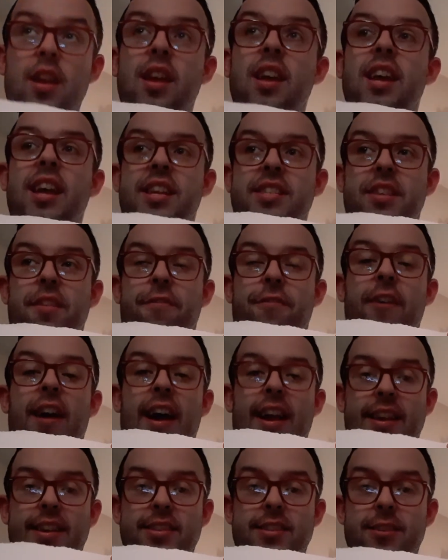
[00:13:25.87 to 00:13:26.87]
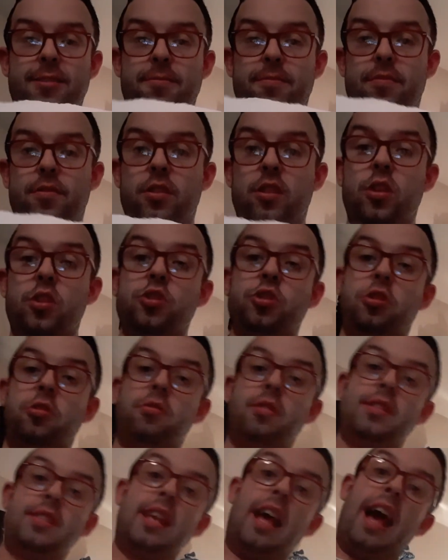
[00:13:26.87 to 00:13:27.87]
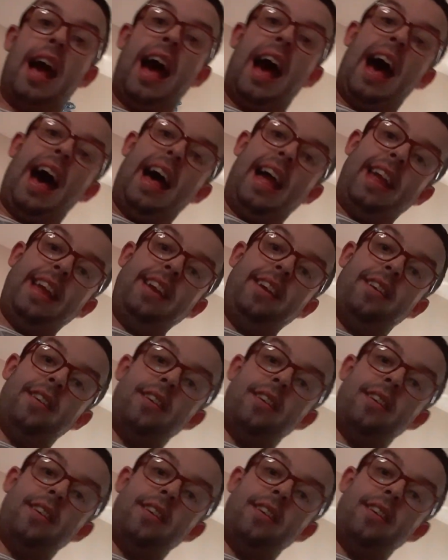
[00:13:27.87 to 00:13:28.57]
is a fact. So it's high,